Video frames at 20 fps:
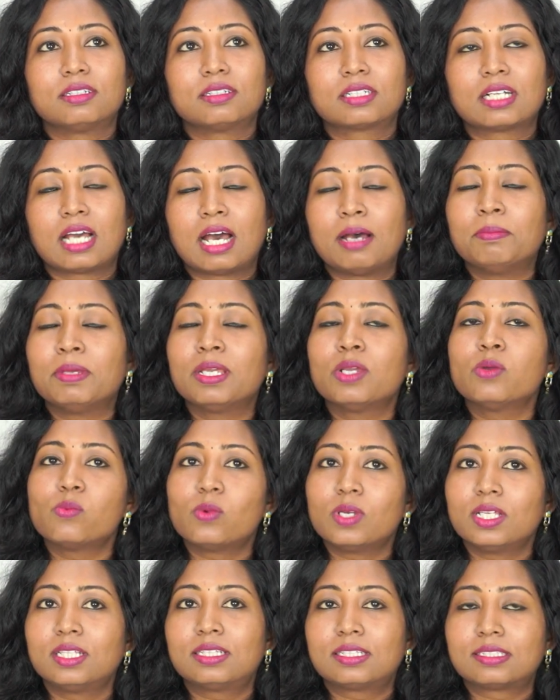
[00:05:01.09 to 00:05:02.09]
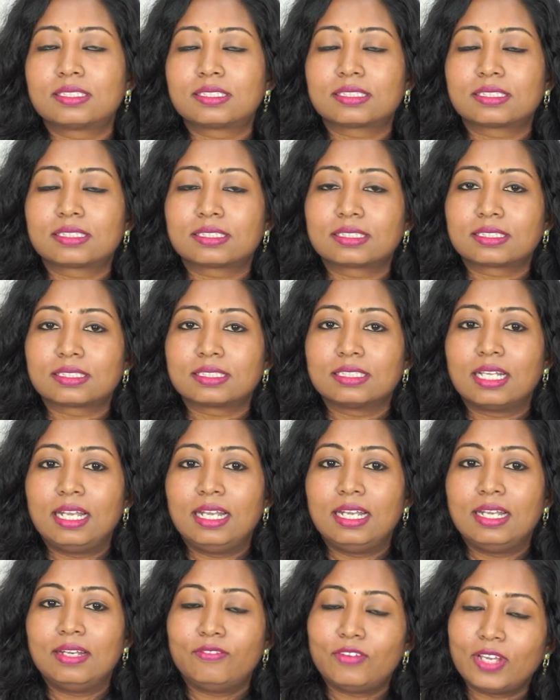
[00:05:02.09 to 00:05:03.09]
coming with
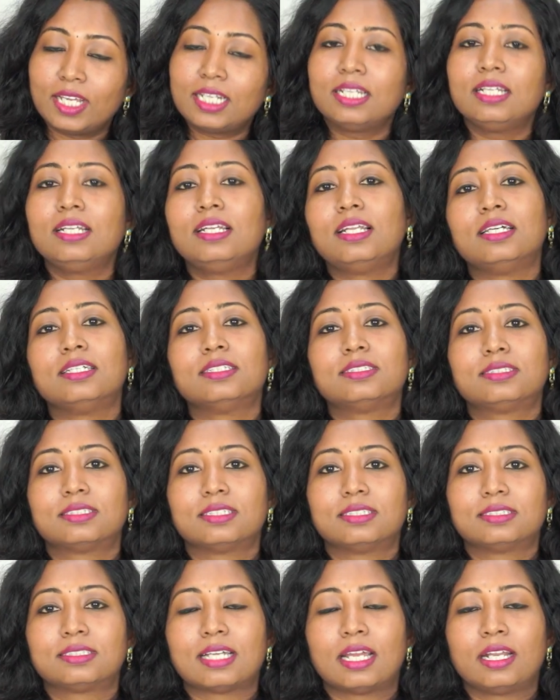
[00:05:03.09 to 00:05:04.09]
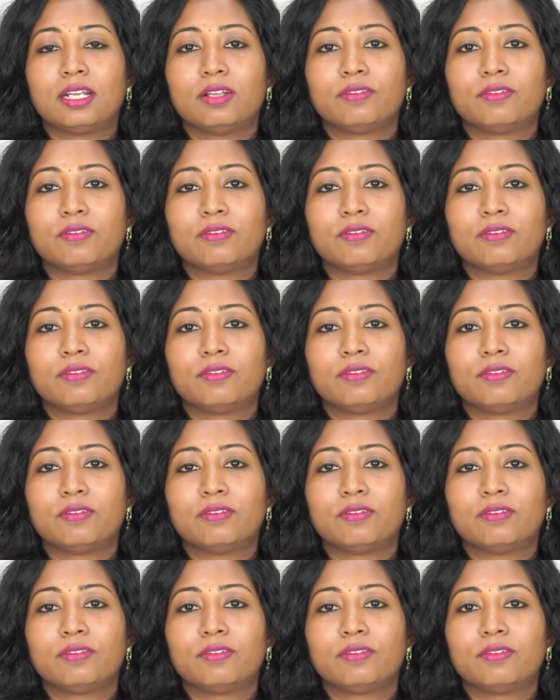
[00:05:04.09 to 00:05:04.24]
very less side